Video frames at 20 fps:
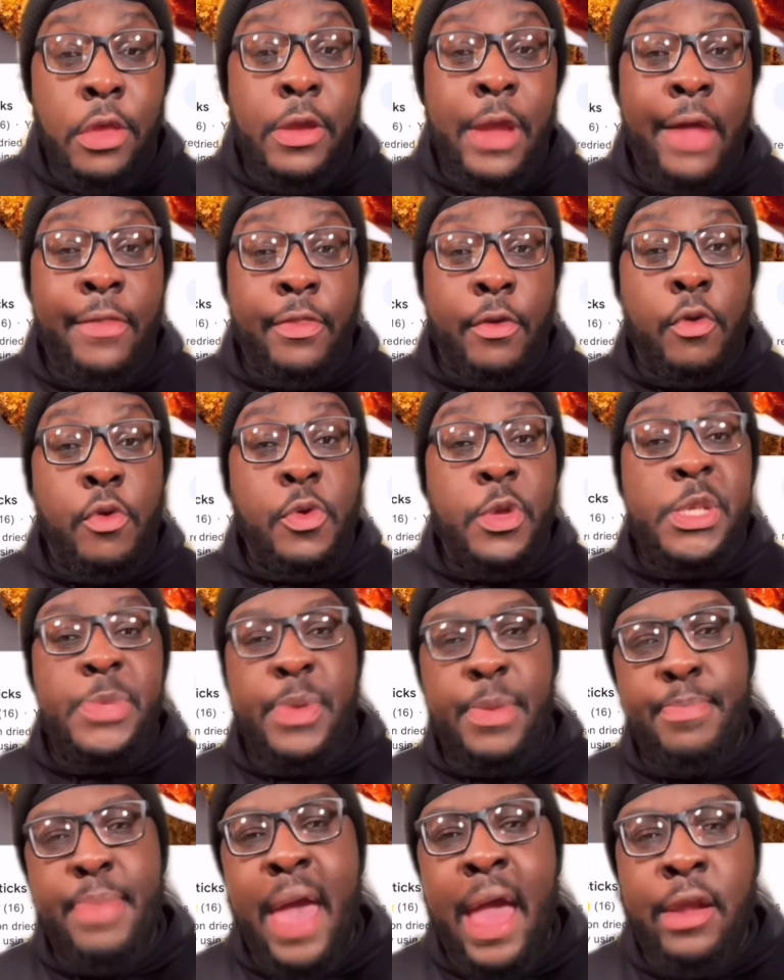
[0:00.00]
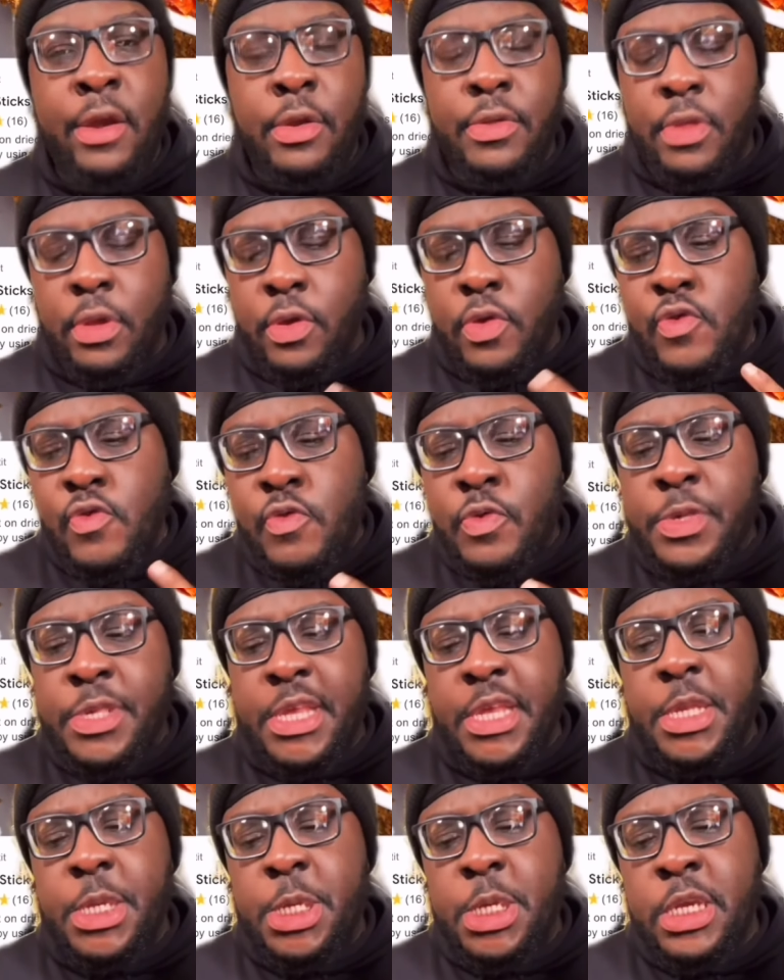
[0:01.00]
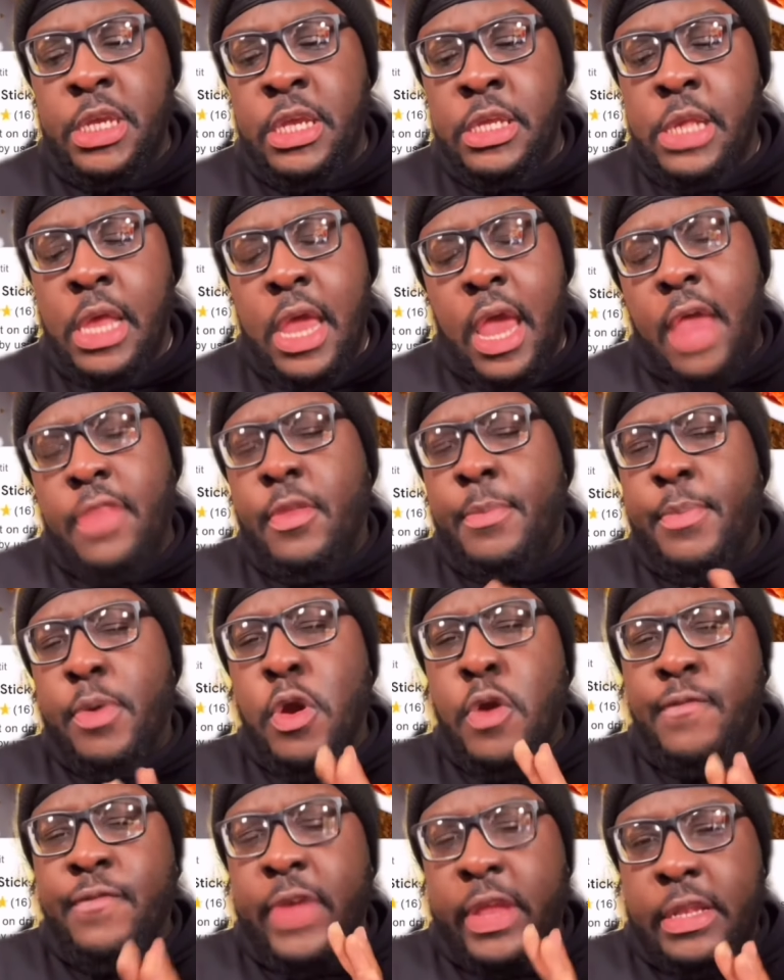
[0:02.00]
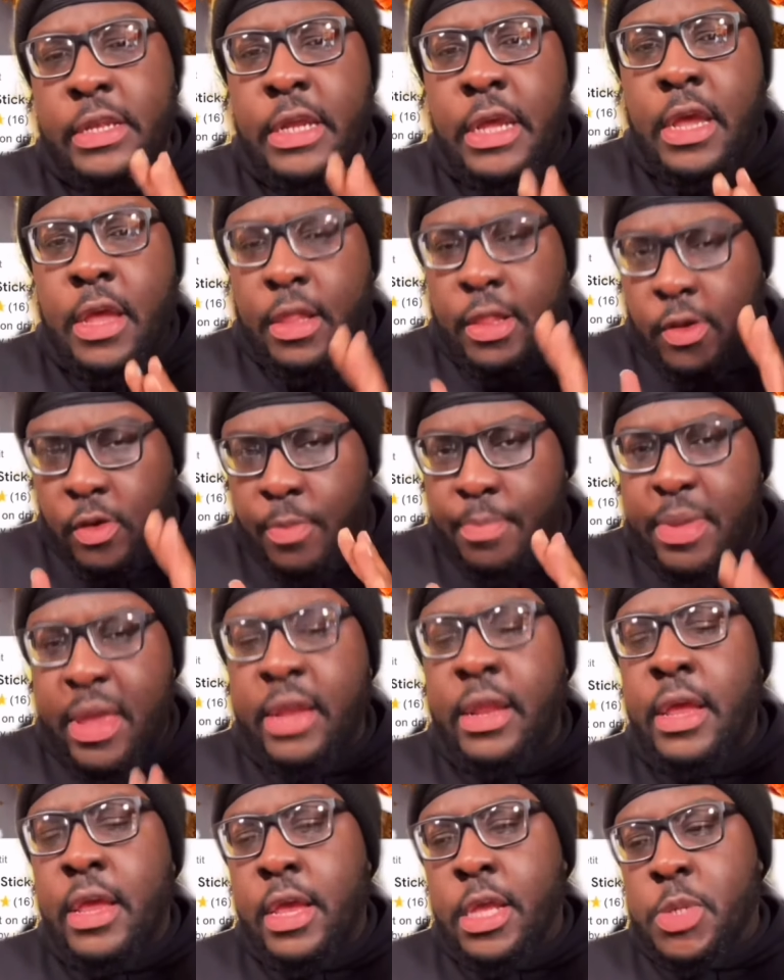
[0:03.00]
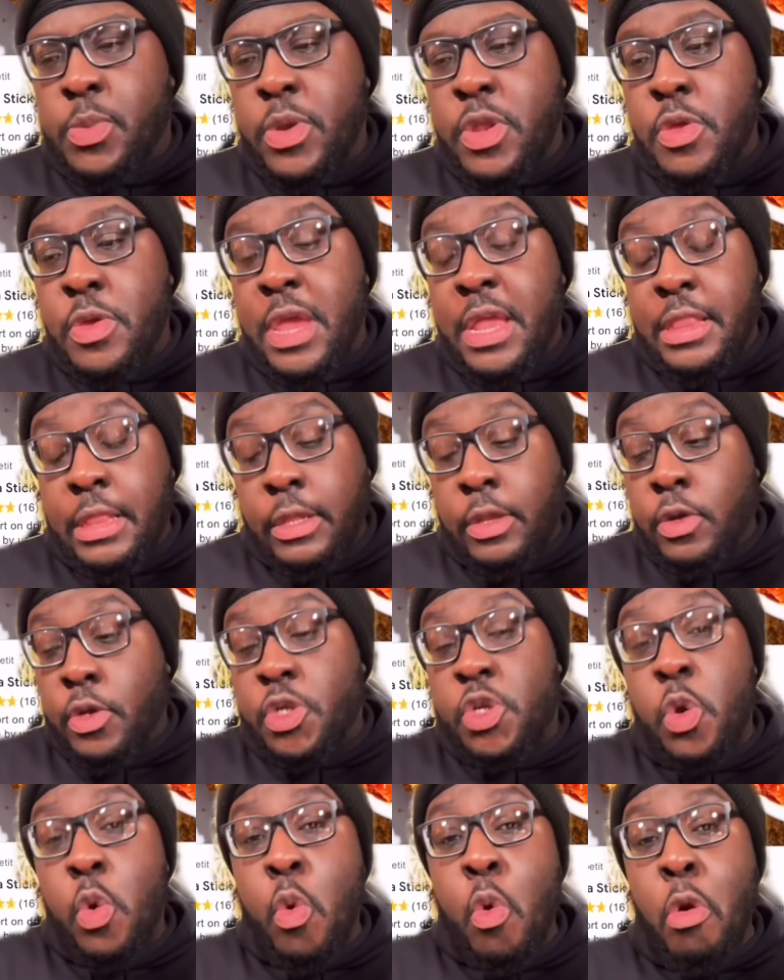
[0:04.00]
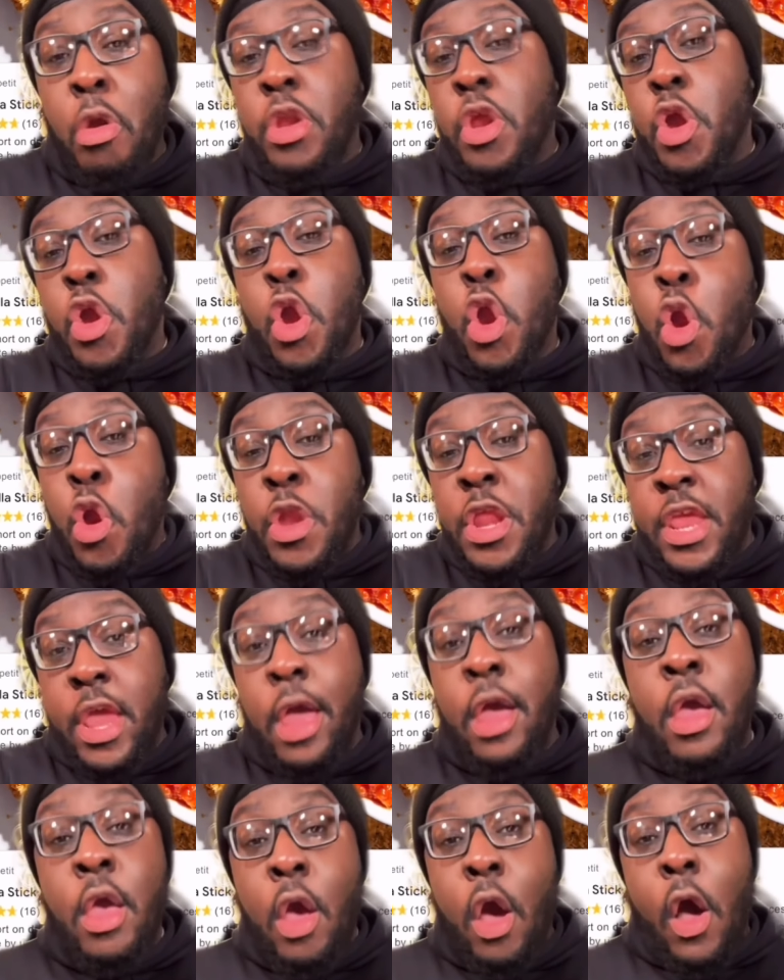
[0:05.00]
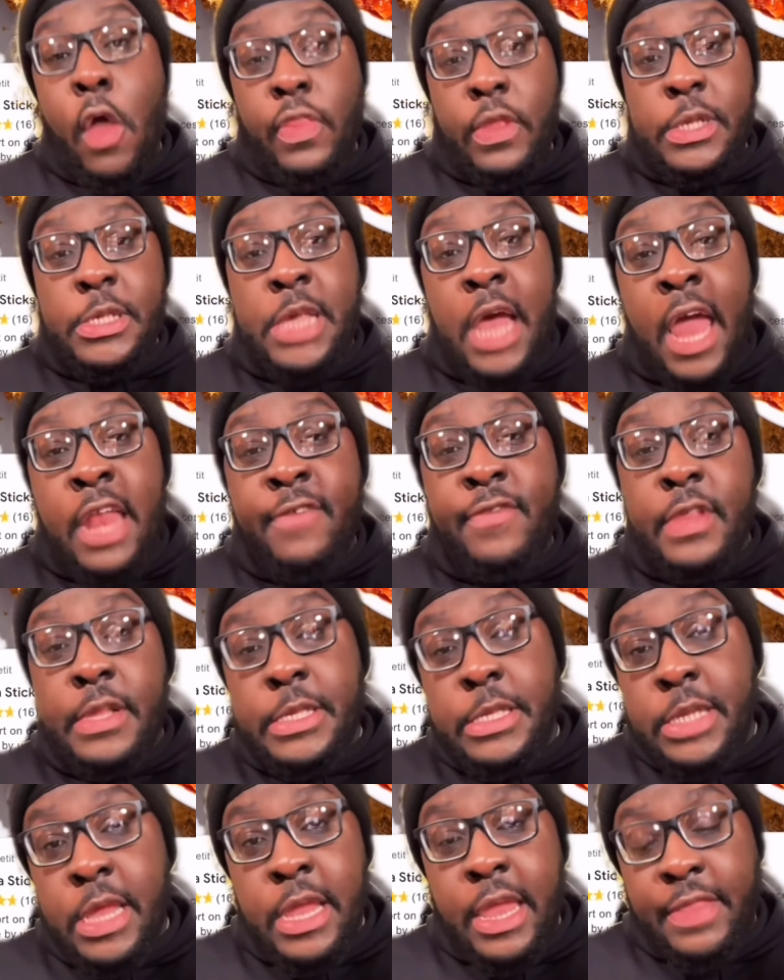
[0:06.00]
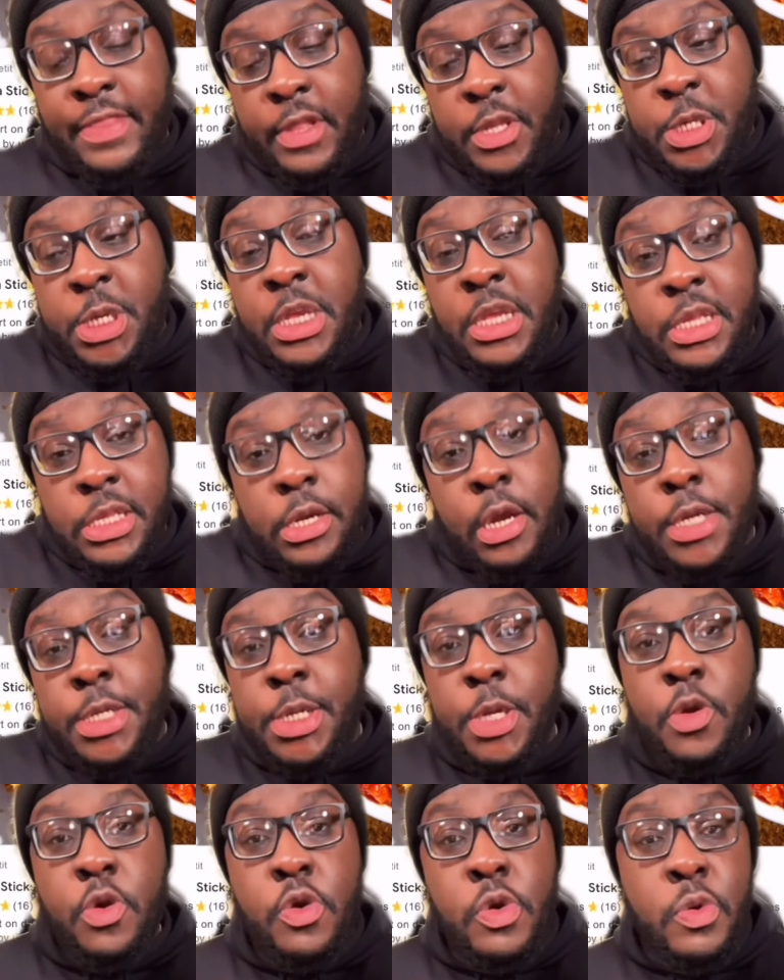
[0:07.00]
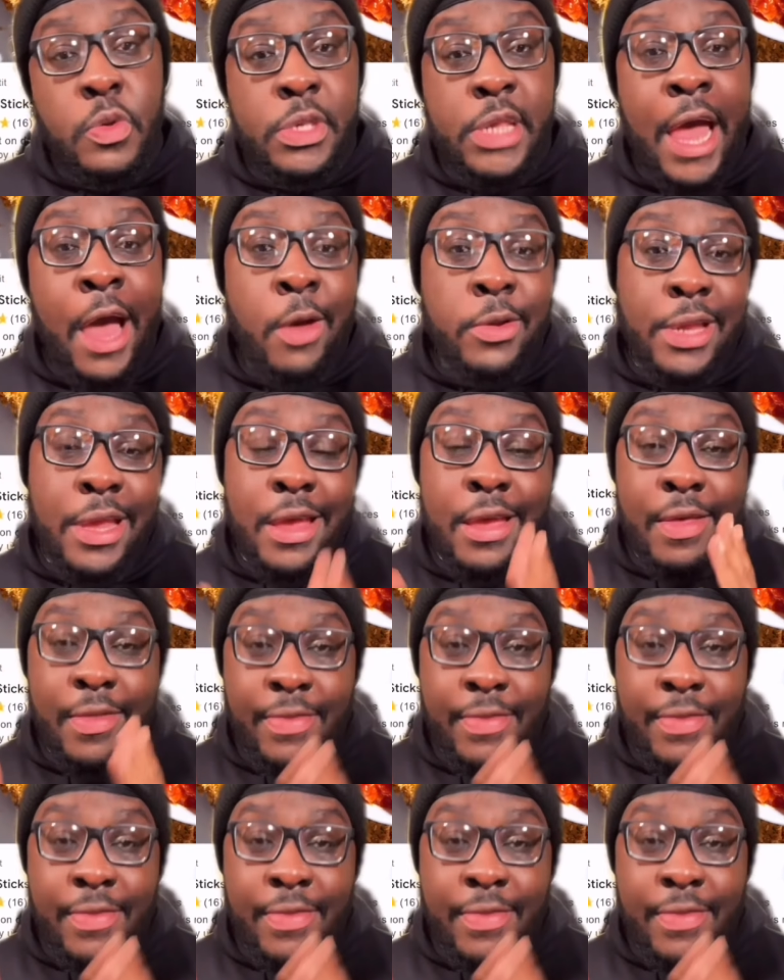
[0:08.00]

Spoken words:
You got the crispy batter, the oozy cheese, and the perfect little bit is when you get the little torn hernia on the side of the stick and the cheese starts to ooze out.